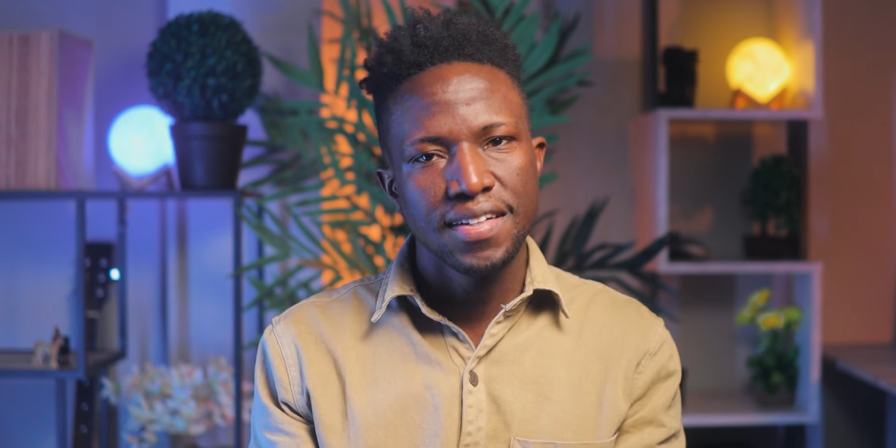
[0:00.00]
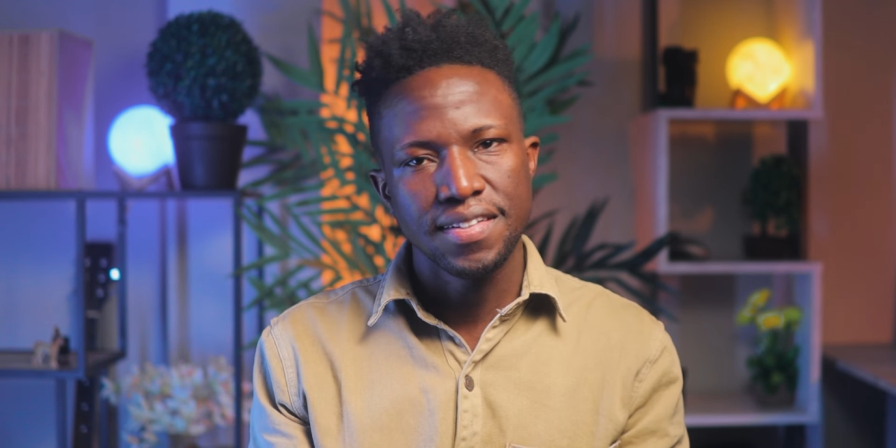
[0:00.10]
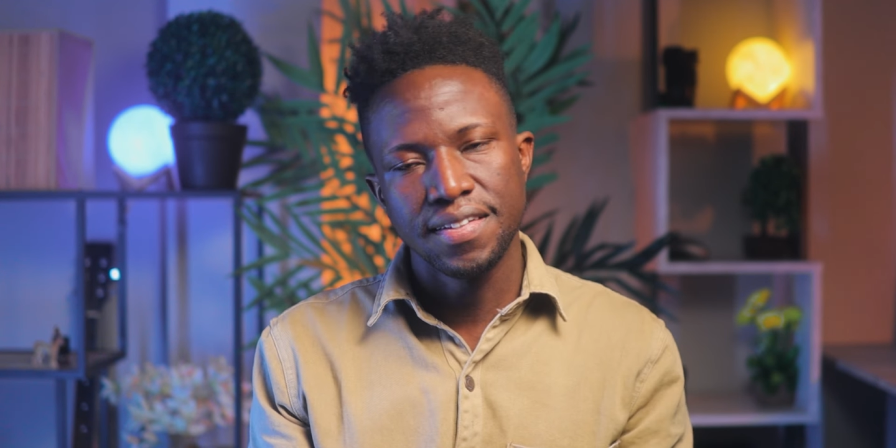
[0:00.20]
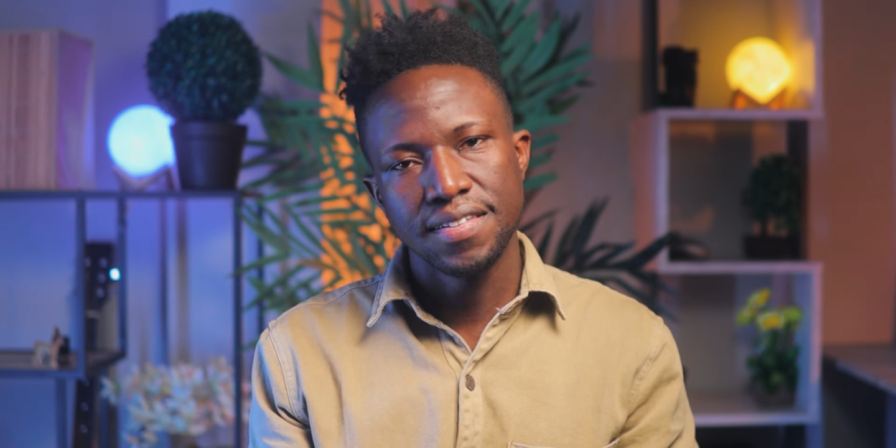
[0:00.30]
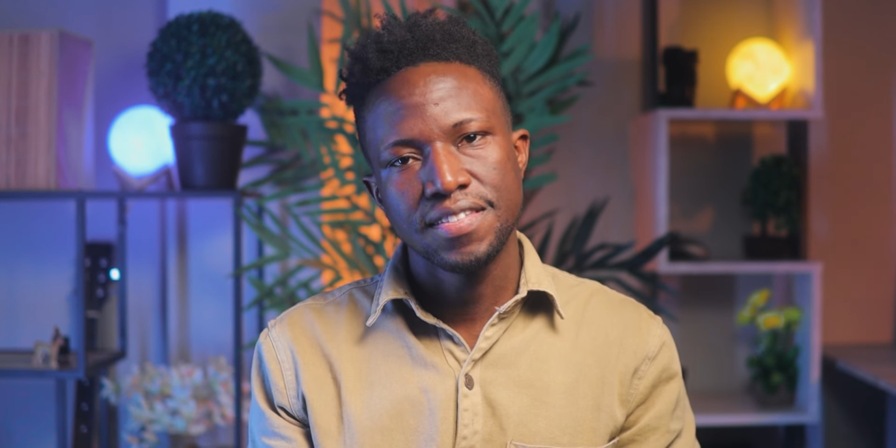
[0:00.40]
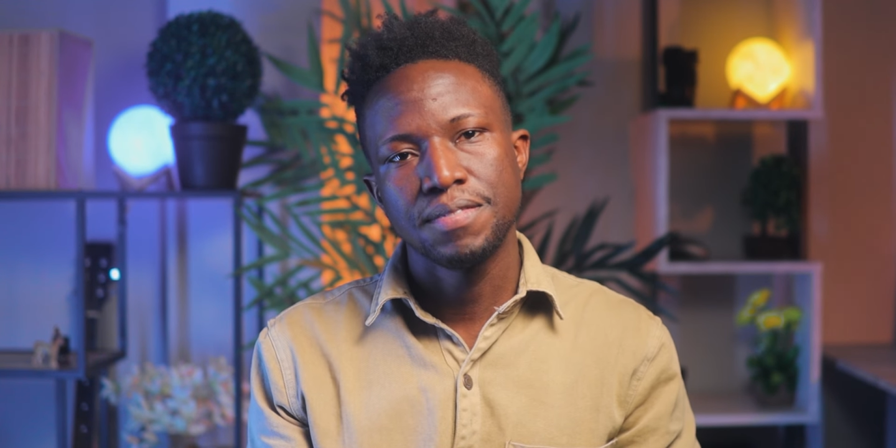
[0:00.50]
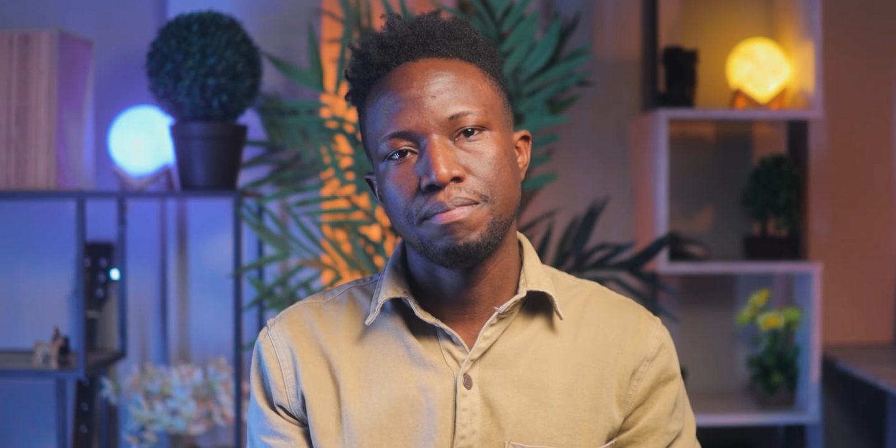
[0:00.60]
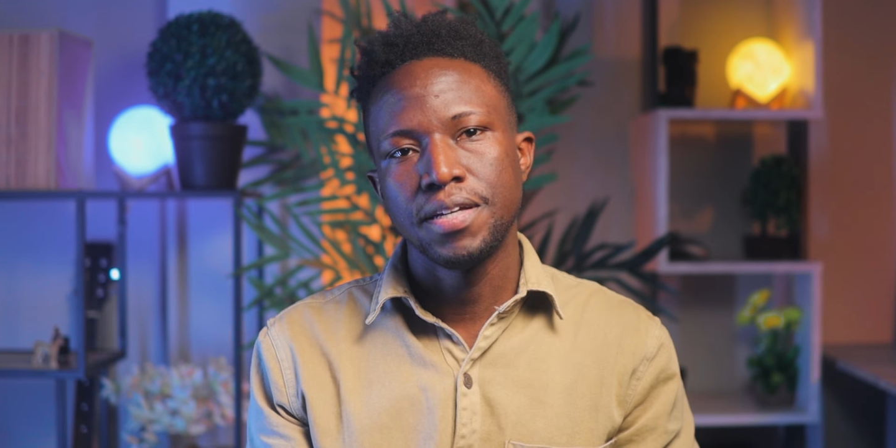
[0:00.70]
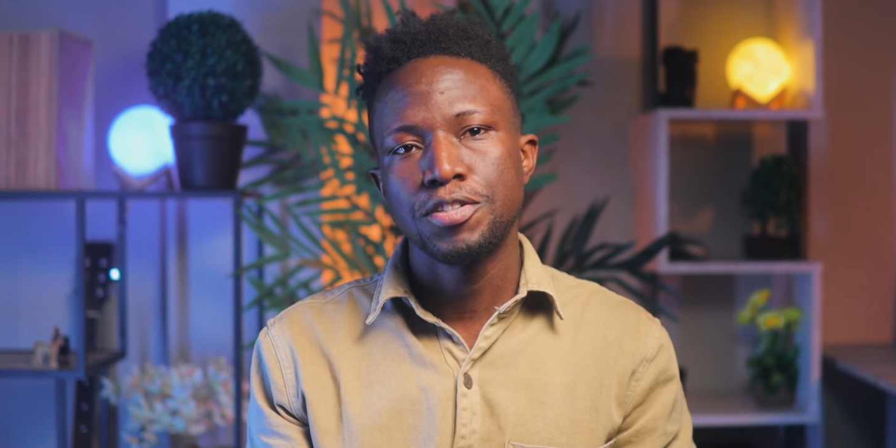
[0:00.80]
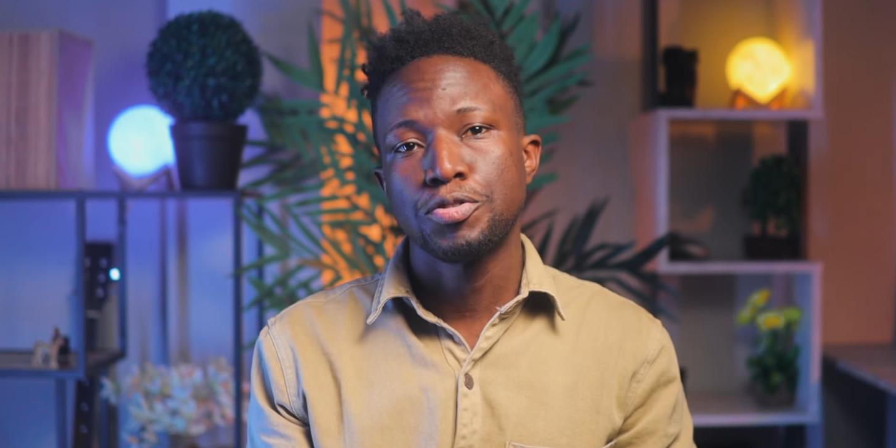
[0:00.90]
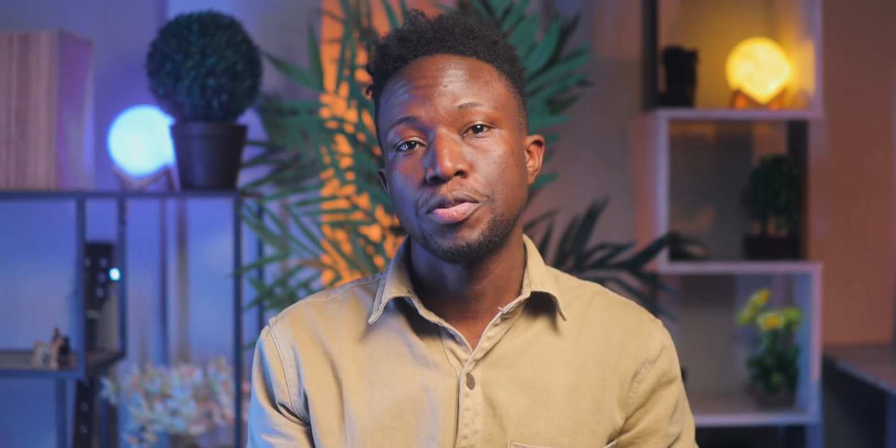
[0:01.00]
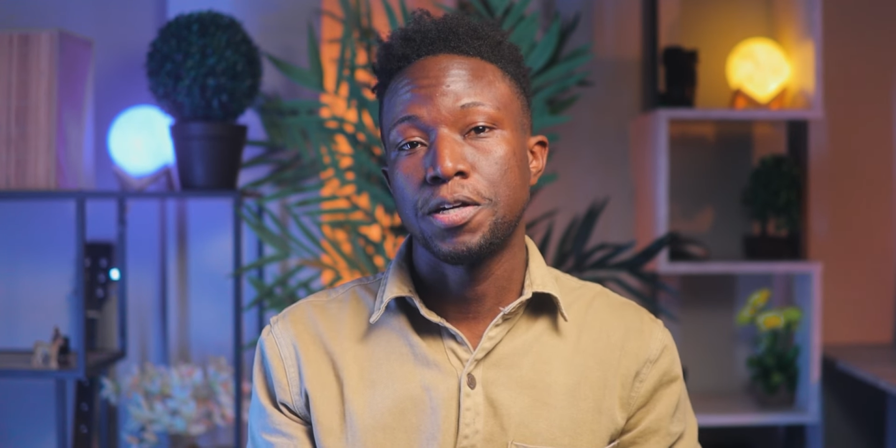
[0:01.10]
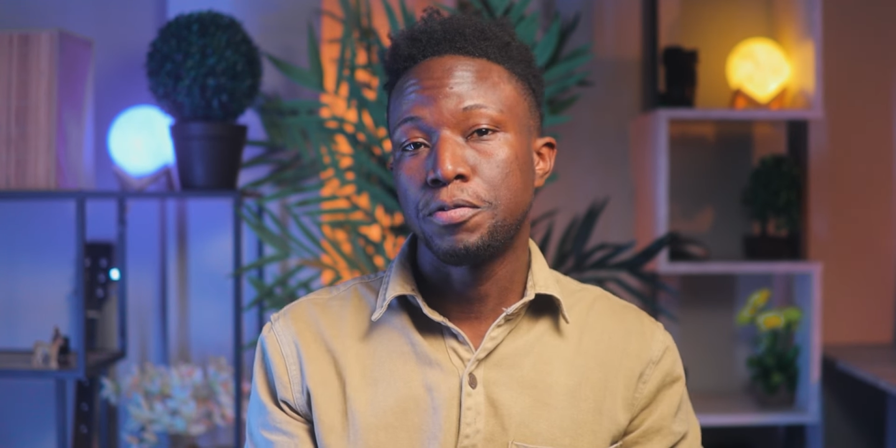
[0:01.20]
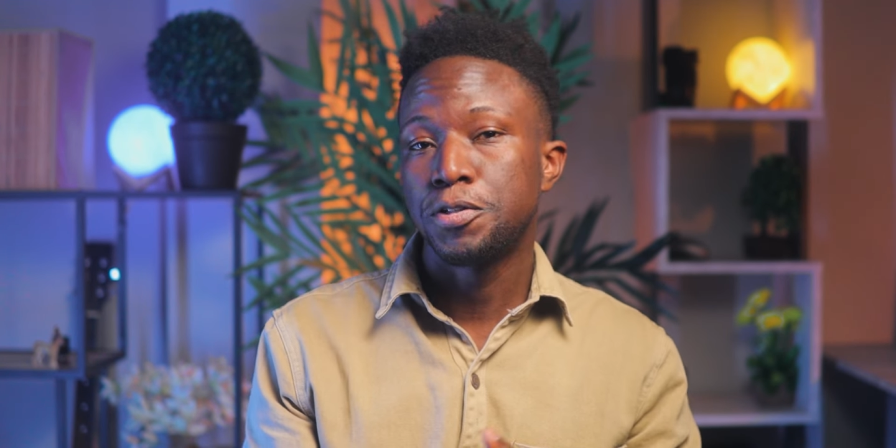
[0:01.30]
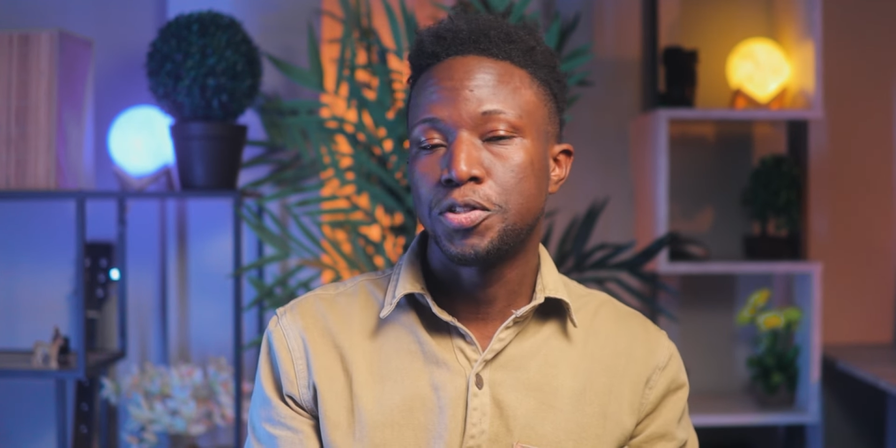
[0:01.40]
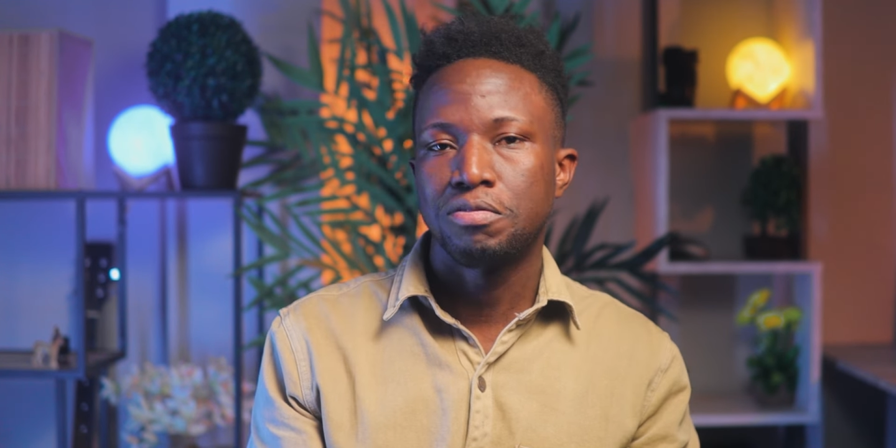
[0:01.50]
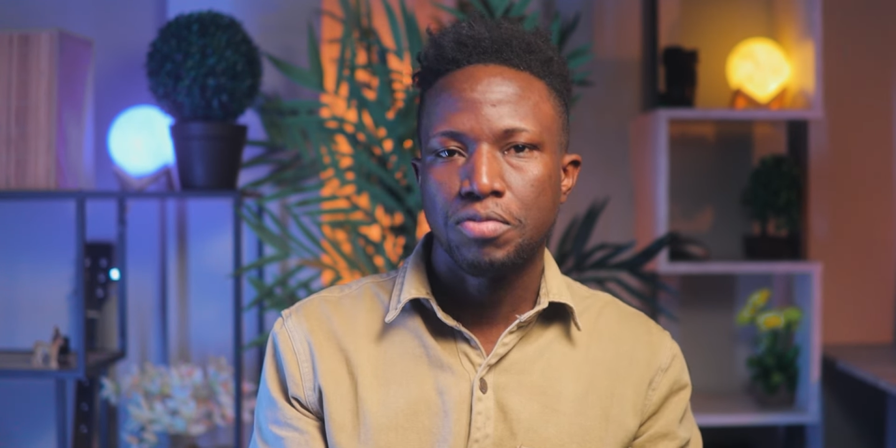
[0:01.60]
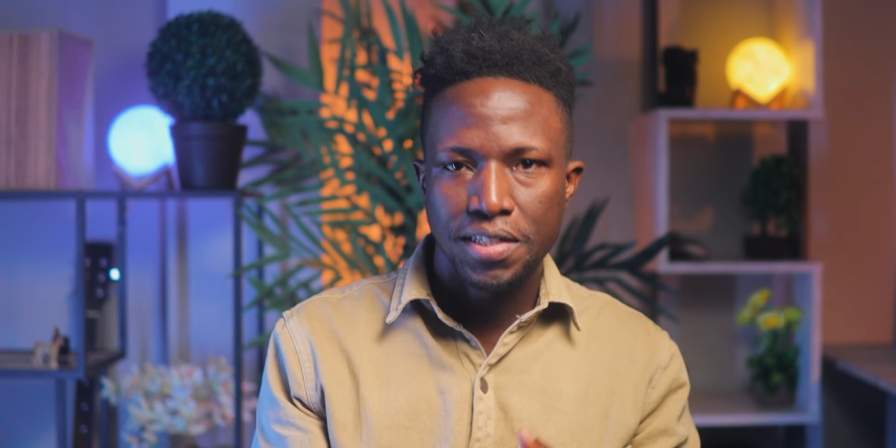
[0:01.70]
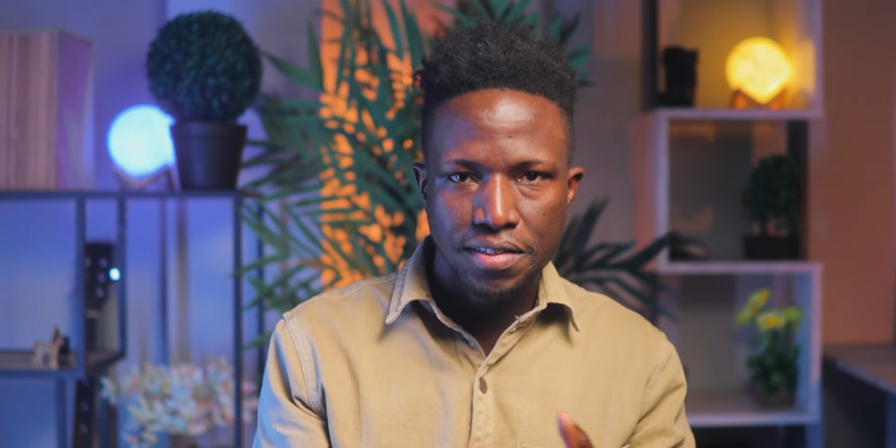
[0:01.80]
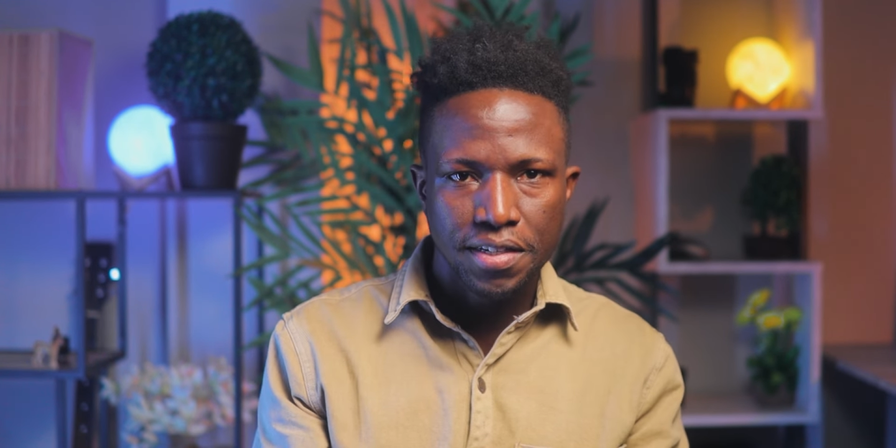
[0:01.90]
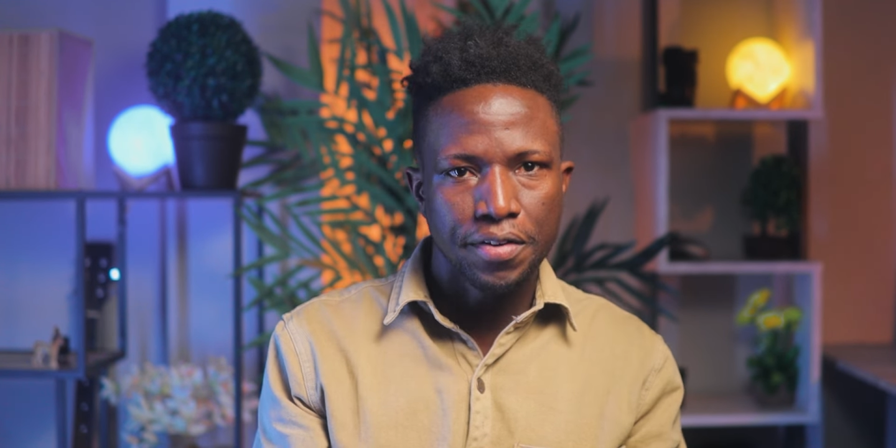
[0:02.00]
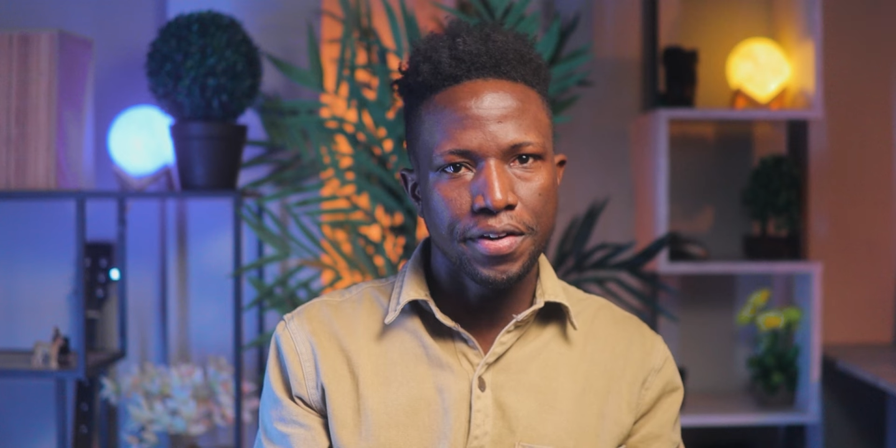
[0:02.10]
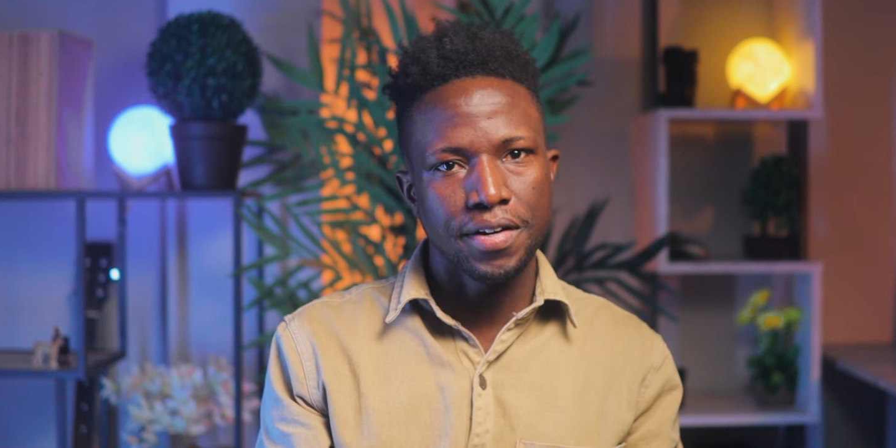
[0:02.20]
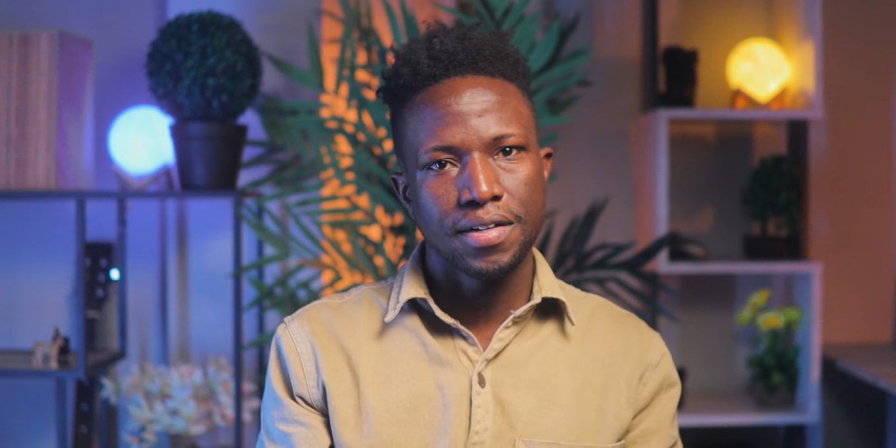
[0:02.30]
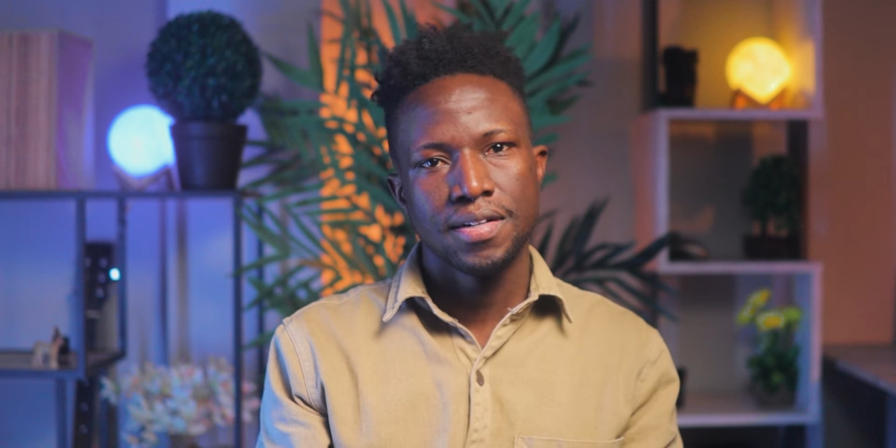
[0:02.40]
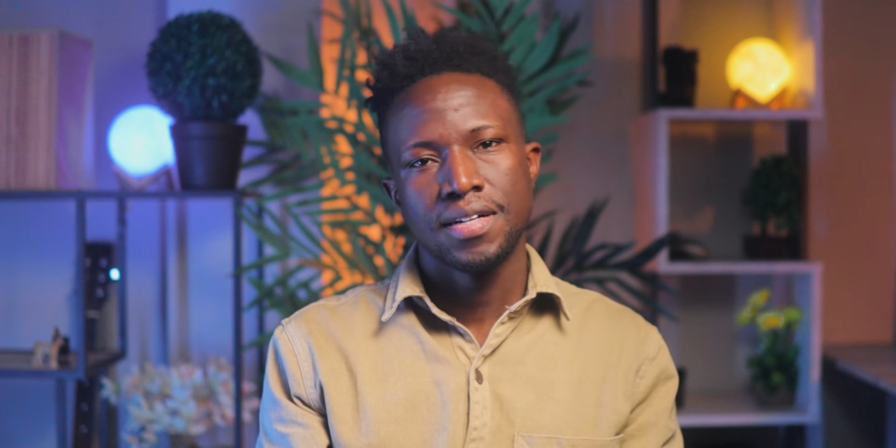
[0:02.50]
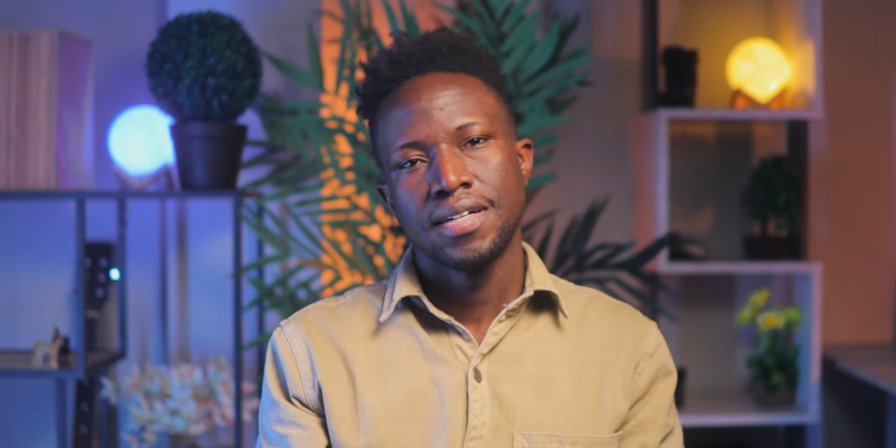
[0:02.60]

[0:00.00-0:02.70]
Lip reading: candidates based on a range of criteria,